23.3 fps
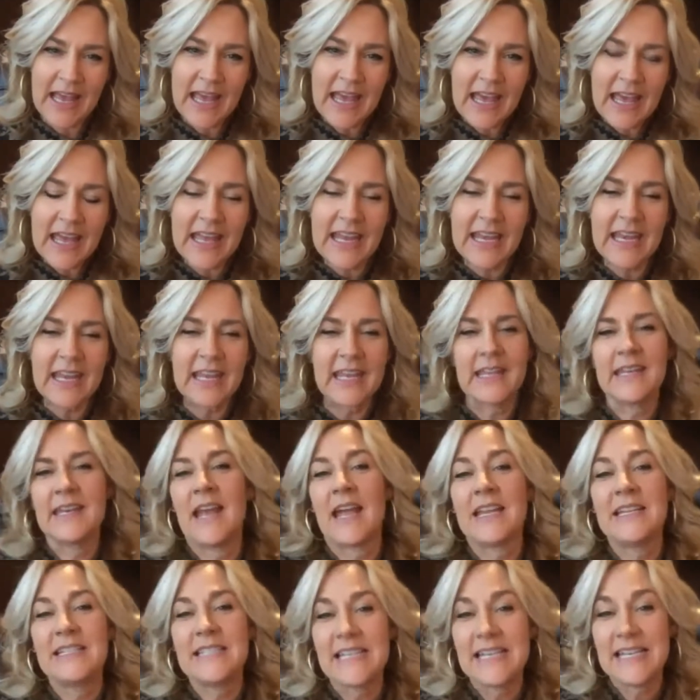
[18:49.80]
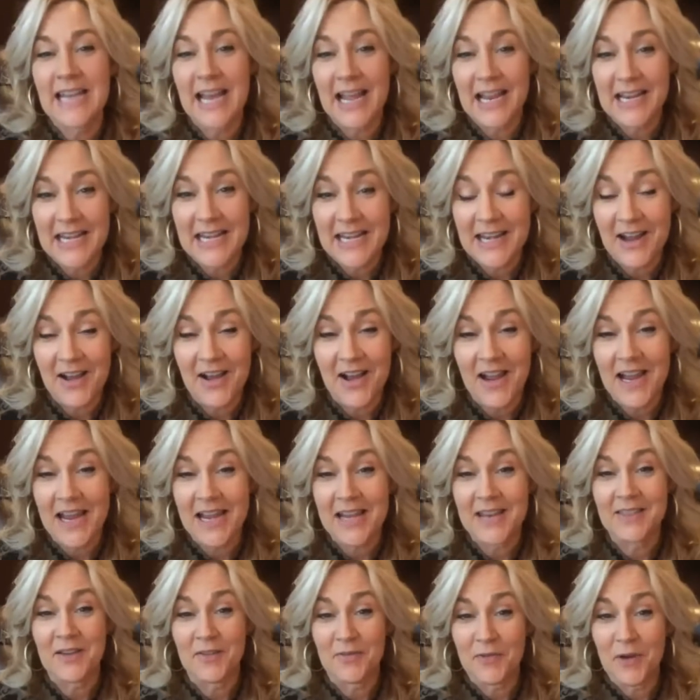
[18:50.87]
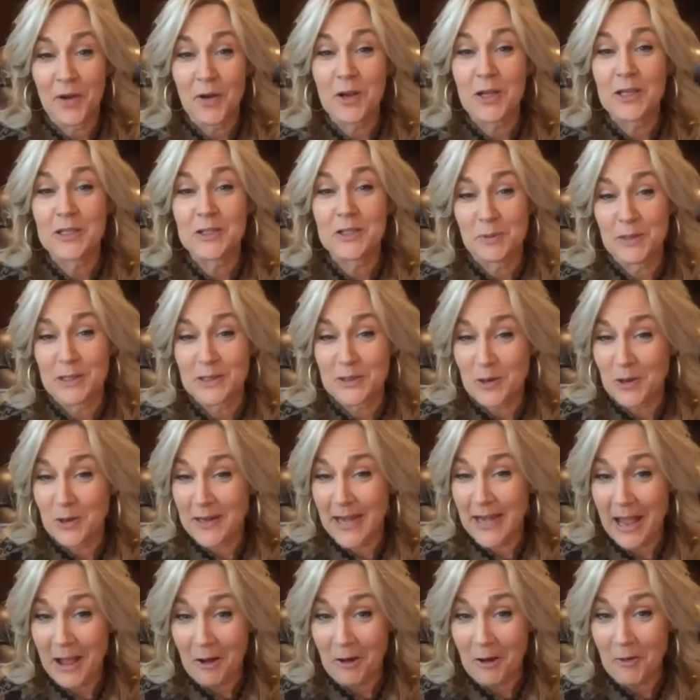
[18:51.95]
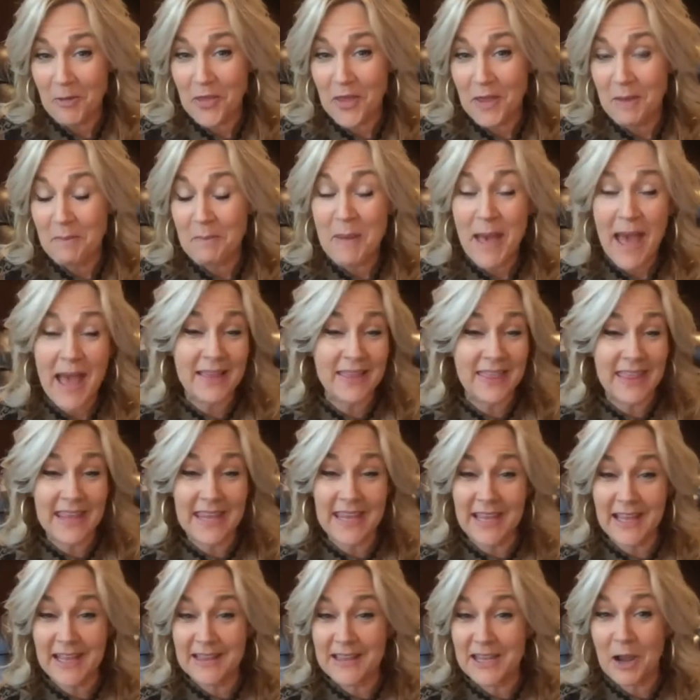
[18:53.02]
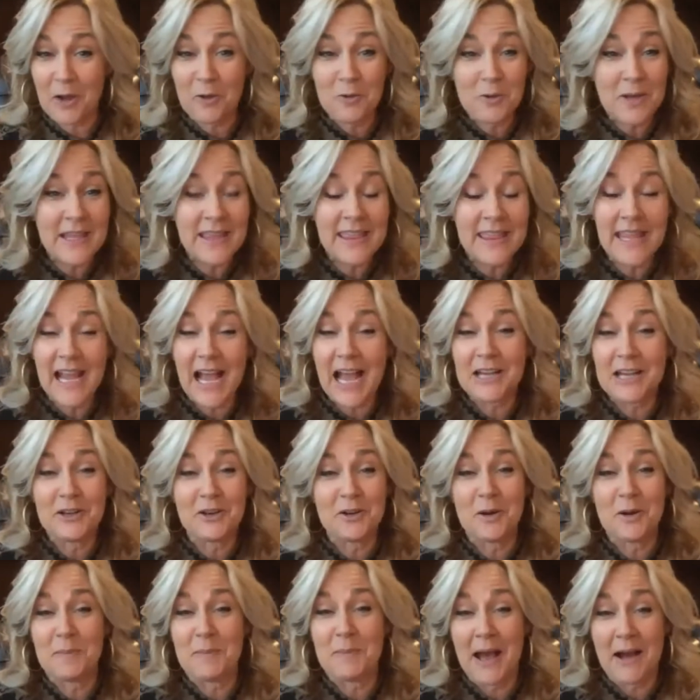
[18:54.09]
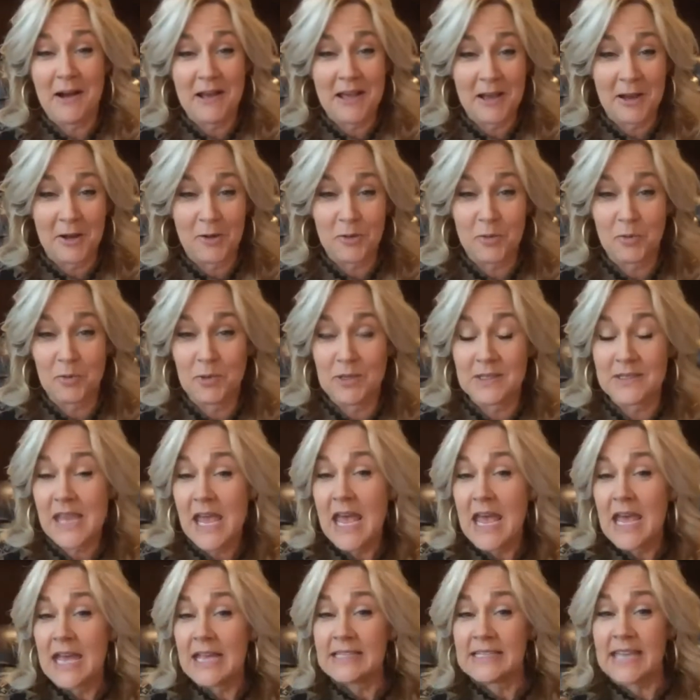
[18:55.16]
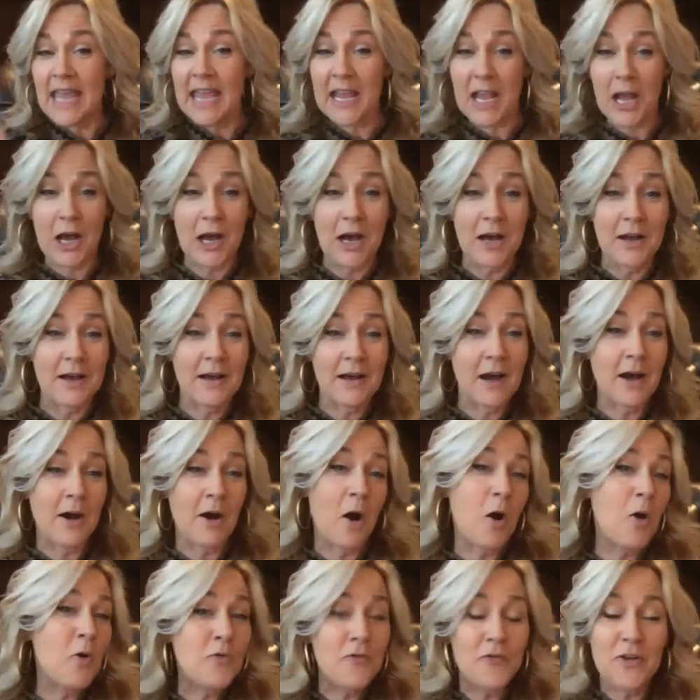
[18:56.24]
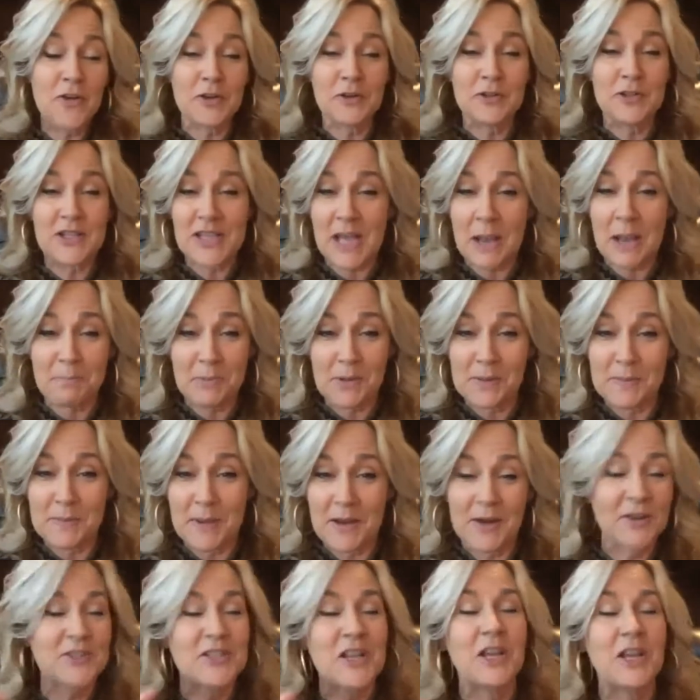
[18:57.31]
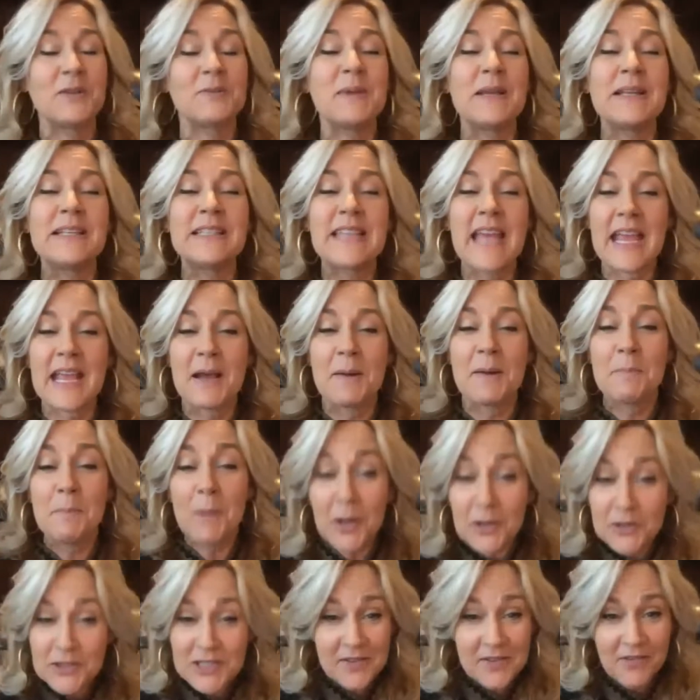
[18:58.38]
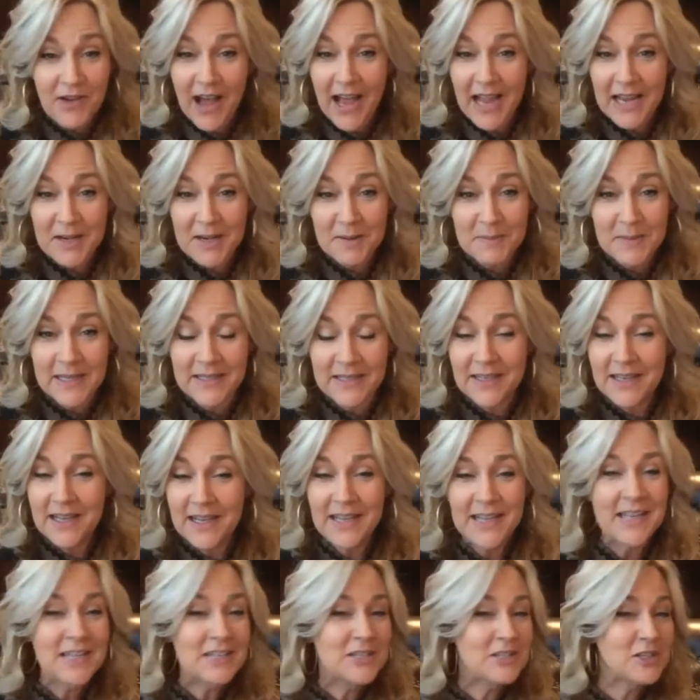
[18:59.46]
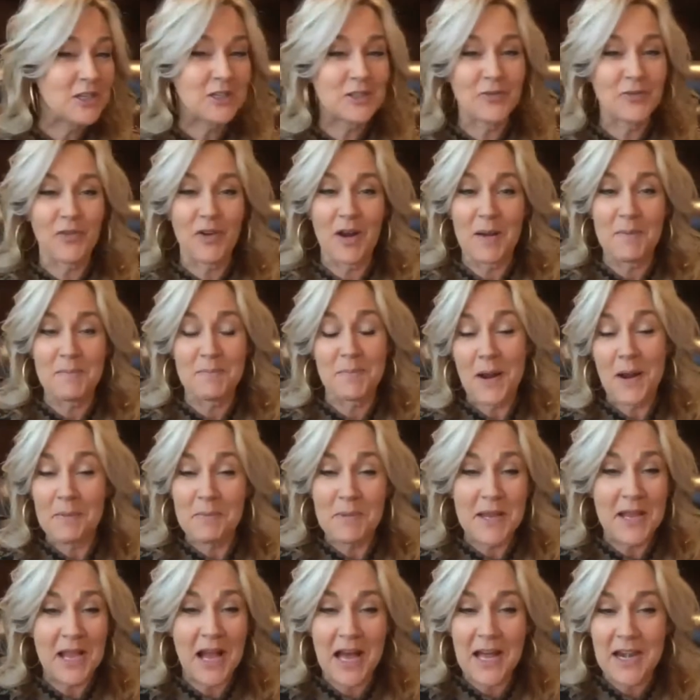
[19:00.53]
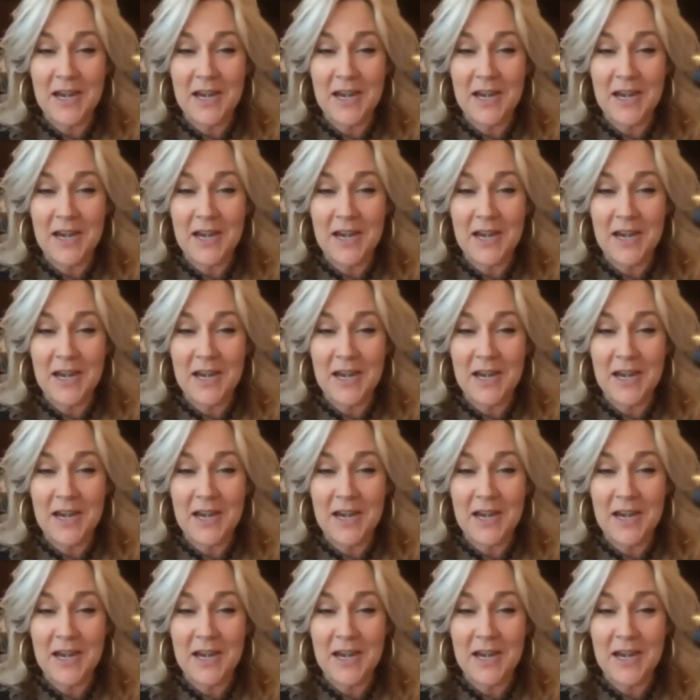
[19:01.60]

And in 1999, the focus was on health. And back then, the only thing I knew about health was take a, a whole food supplement, or excuse me, take a multivitamin just from probably got it